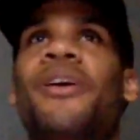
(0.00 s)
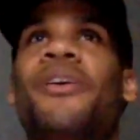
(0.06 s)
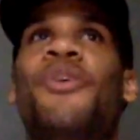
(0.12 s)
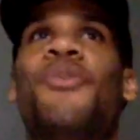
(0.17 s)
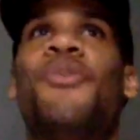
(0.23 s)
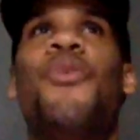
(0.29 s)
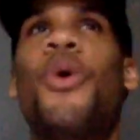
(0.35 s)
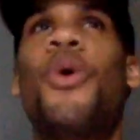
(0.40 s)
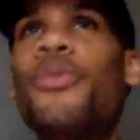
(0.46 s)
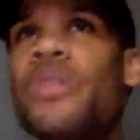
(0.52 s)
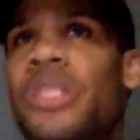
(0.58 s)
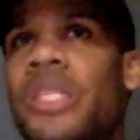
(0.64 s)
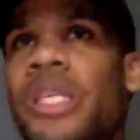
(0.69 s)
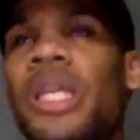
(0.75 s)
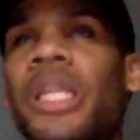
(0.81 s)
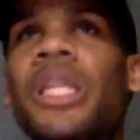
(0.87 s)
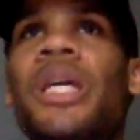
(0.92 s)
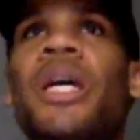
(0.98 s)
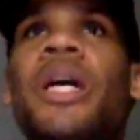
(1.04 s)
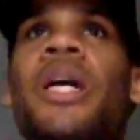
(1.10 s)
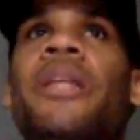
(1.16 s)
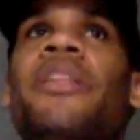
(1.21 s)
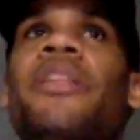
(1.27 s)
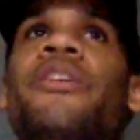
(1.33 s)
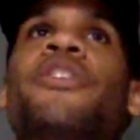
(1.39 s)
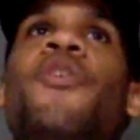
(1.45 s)
quotes, and
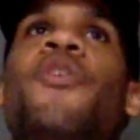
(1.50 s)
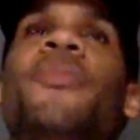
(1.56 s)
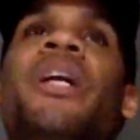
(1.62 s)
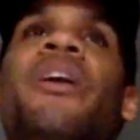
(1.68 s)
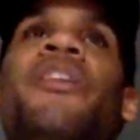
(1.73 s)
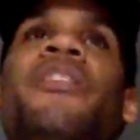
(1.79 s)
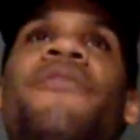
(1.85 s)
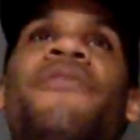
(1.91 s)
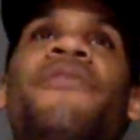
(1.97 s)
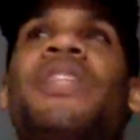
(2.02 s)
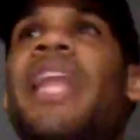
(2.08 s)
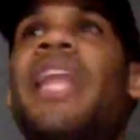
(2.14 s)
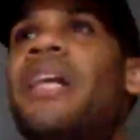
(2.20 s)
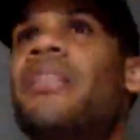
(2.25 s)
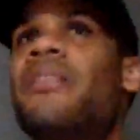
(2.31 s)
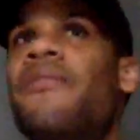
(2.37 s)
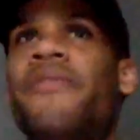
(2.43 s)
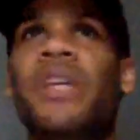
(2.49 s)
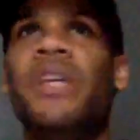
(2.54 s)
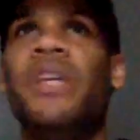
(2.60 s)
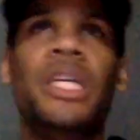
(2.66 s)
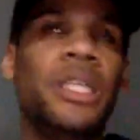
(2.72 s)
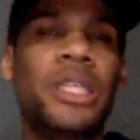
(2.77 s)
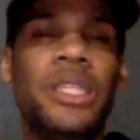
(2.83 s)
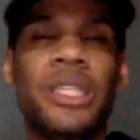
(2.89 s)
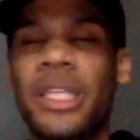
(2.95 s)
there's so many other
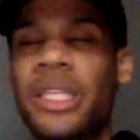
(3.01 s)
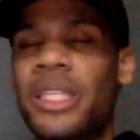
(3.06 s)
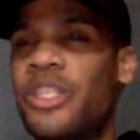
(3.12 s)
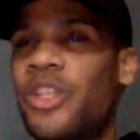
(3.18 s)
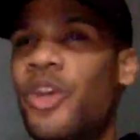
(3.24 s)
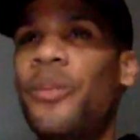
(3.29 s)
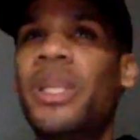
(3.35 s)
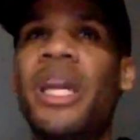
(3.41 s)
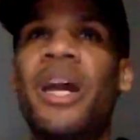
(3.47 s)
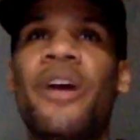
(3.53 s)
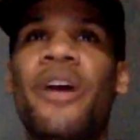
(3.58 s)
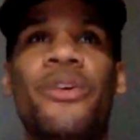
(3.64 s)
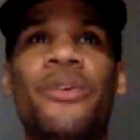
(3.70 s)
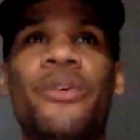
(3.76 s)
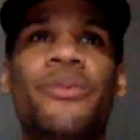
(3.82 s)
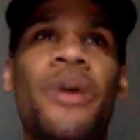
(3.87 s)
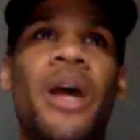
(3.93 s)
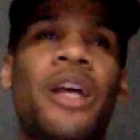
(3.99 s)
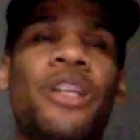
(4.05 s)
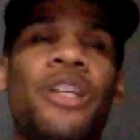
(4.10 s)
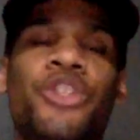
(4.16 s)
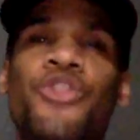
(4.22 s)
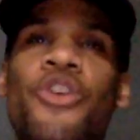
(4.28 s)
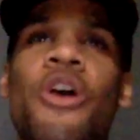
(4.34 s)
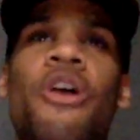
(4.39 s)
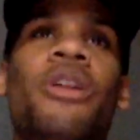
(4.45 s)
philosophies, and so many other
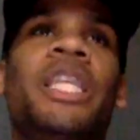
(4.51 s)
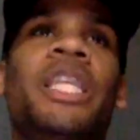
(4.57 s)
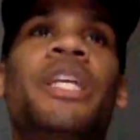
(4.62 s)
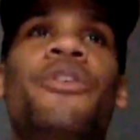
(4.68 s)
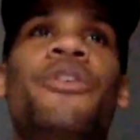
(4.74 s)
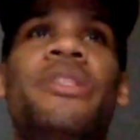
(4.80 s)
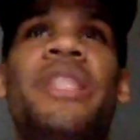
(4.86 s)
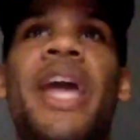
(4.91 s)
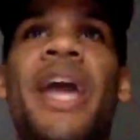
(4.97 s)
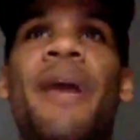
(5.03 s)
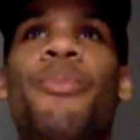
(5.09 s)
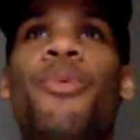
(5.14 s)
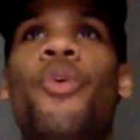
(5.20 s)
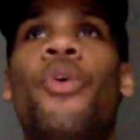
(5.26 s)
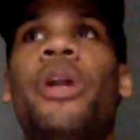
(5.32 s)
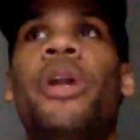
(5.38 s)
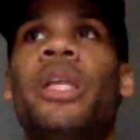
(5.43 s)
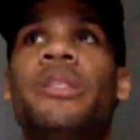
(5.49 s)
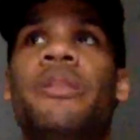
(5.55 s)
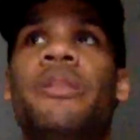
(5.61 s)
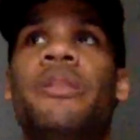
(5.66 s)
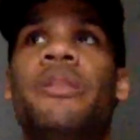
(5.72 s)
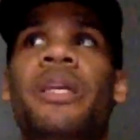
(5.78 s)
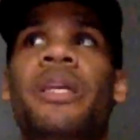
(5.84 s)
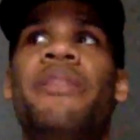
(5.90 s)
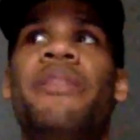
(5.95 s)
strong leaders that pour into
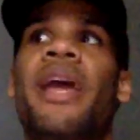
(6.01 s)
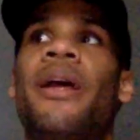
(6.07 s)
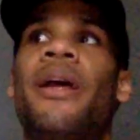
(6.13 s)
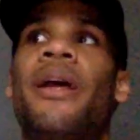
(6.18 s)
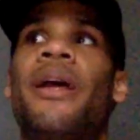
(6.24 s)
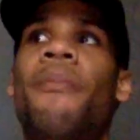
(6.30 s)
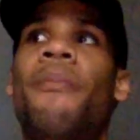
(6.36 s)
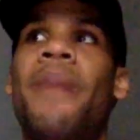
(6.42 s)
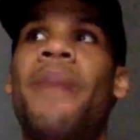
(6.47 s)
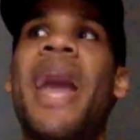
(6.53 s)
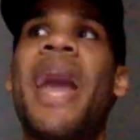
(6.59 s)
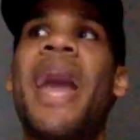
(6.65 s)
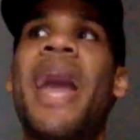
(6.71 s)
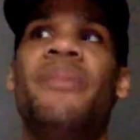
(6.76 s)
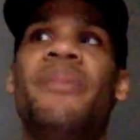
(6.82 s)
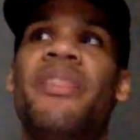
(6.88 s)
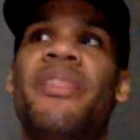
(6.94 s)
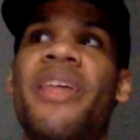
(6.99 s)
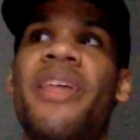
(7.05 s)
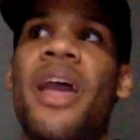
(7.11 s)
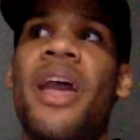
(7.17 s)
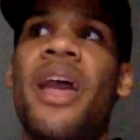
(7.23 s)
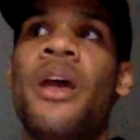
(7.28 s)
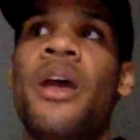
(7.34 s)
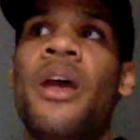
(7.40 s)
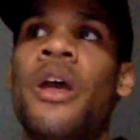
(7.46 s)
me, that remind me that